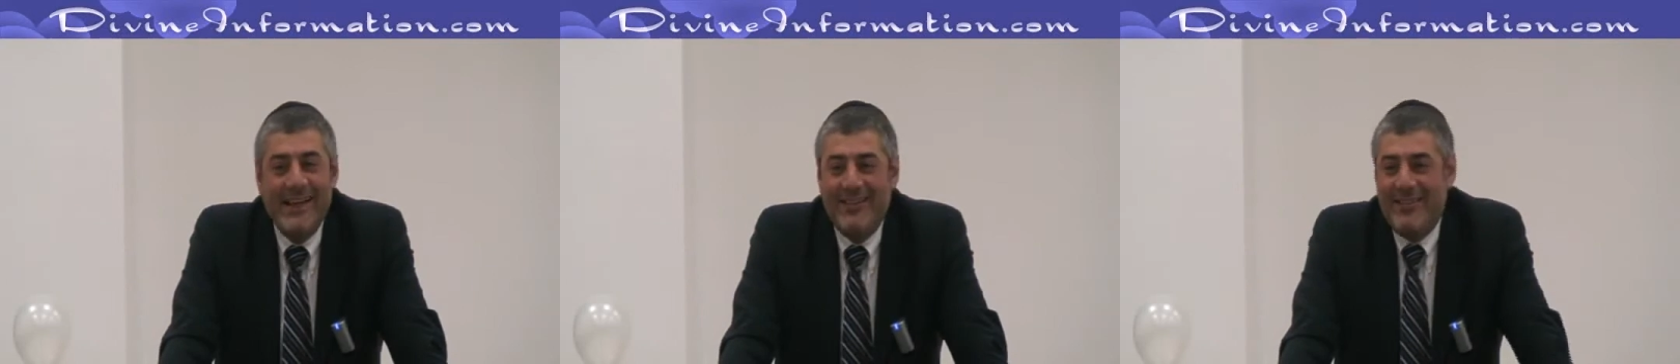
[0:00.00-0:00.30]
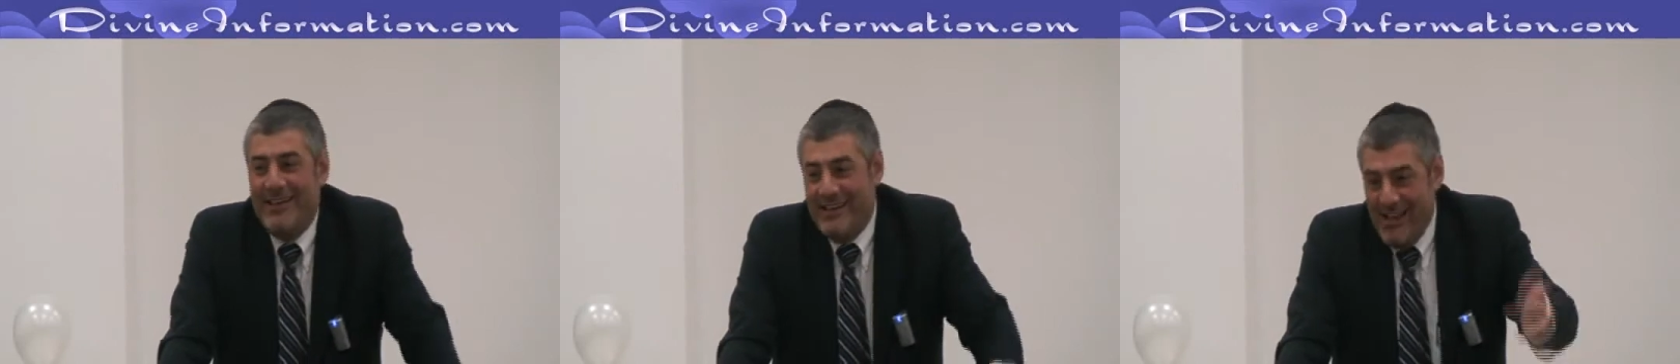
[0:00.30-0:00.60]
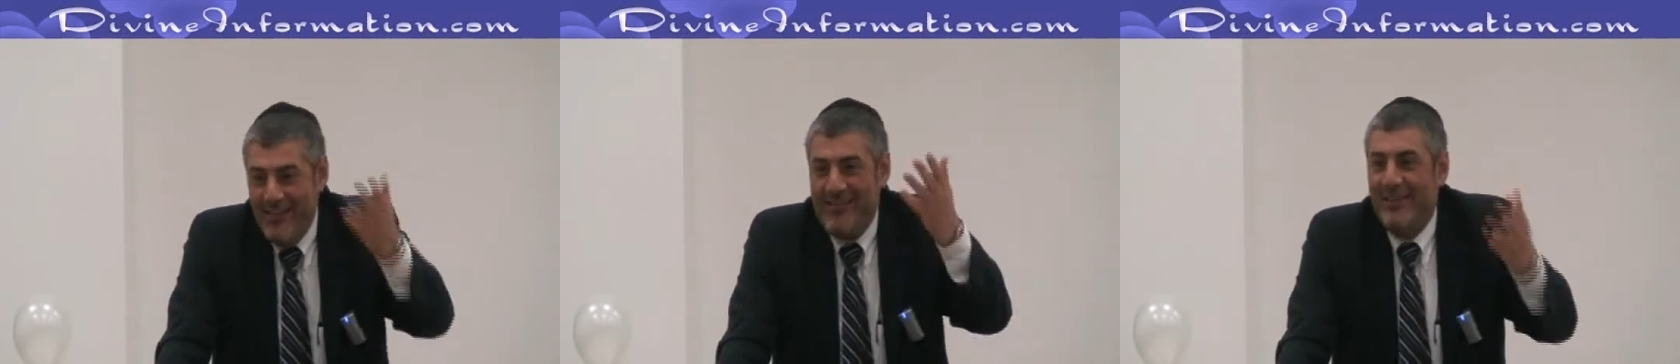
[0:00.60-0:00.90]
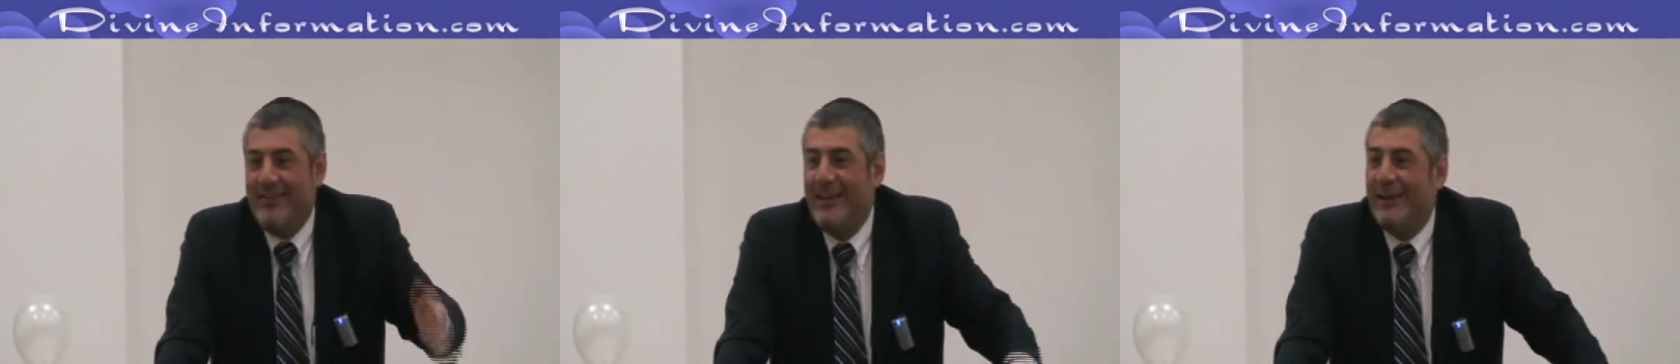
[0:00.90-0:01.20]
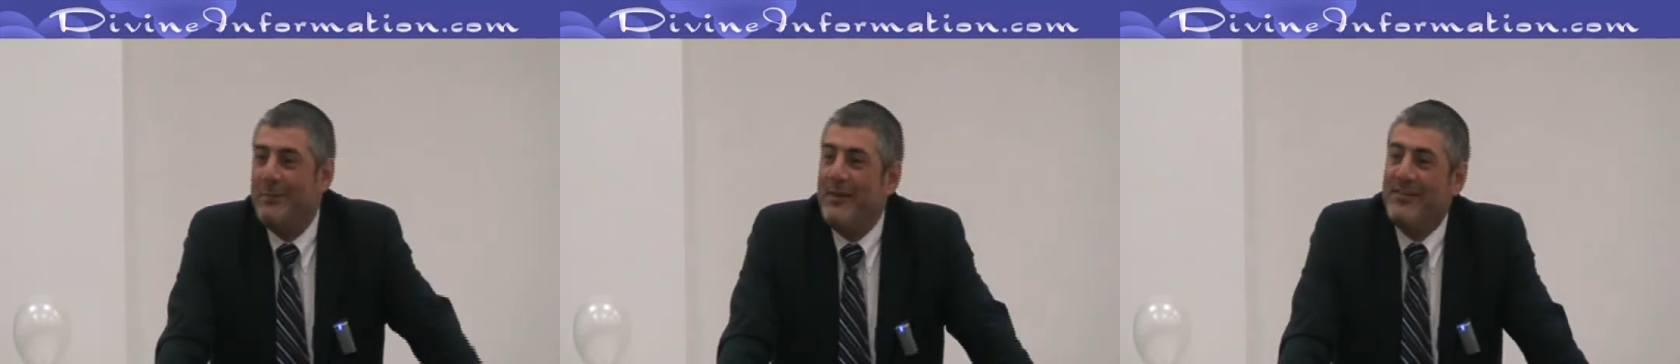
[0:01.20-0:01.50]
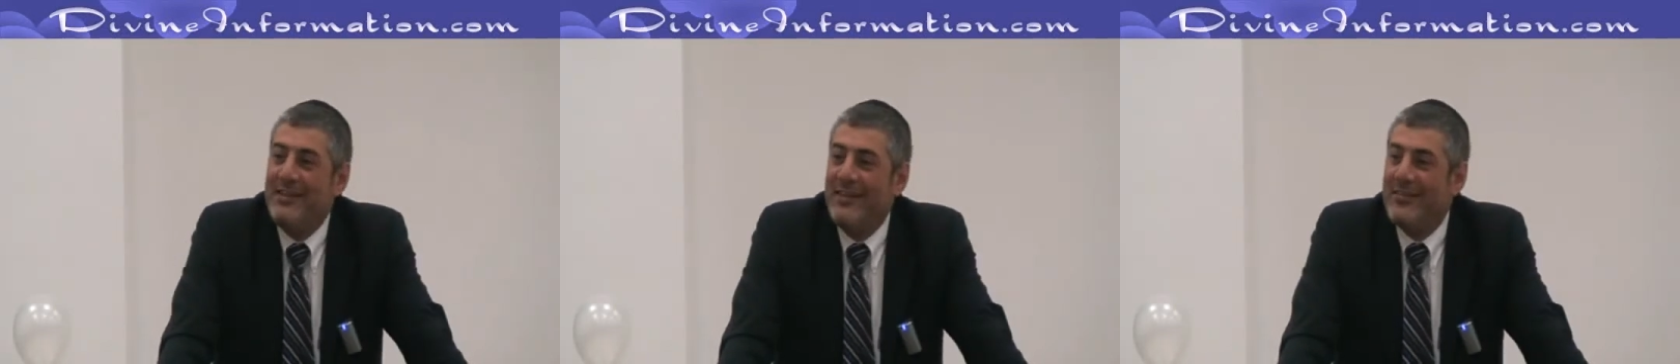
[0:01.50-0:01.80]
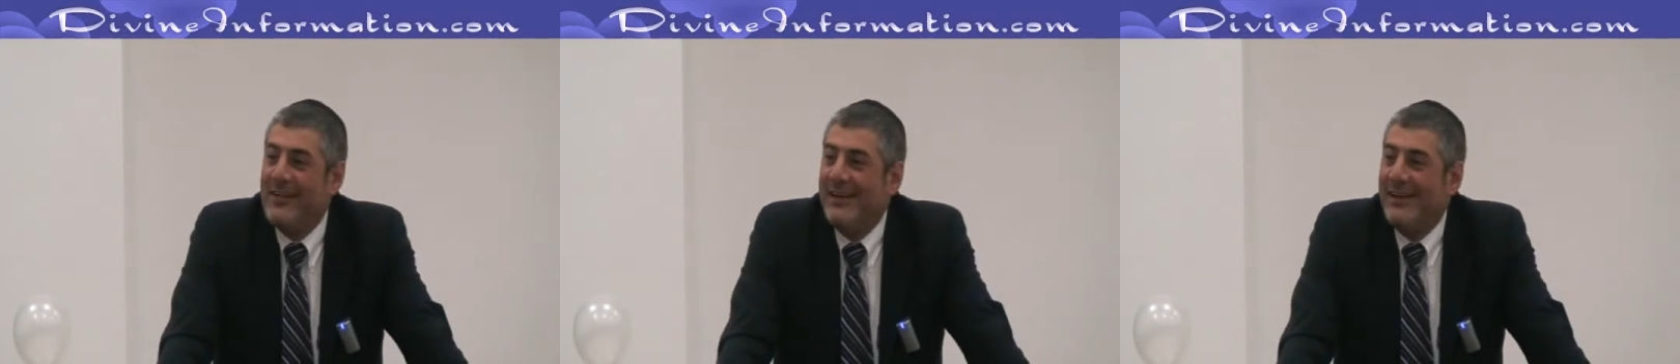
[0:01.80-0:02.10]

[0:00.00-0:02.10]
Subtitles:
That's in the days they're still in business.